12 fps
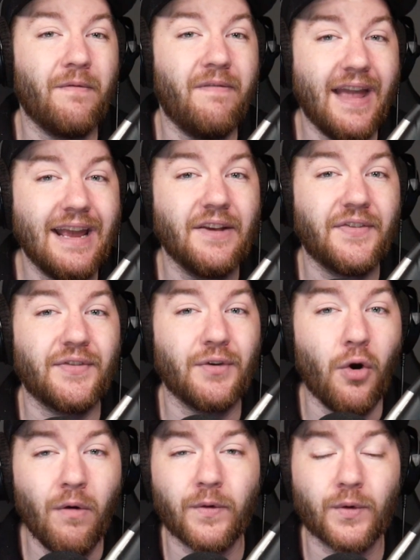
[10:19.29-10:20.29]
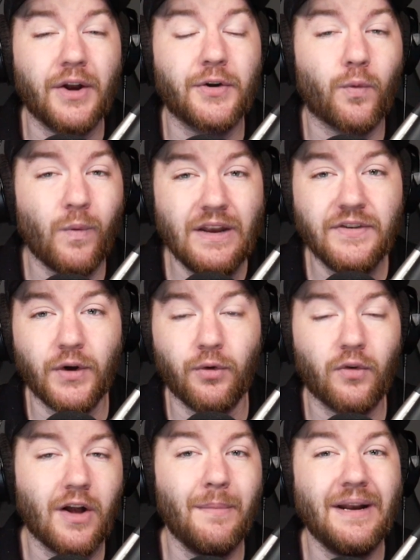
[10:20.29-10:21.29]
Vegas over-under win
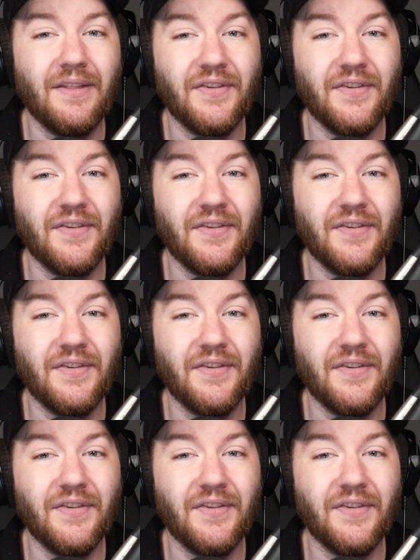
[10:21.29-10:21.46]
total coming into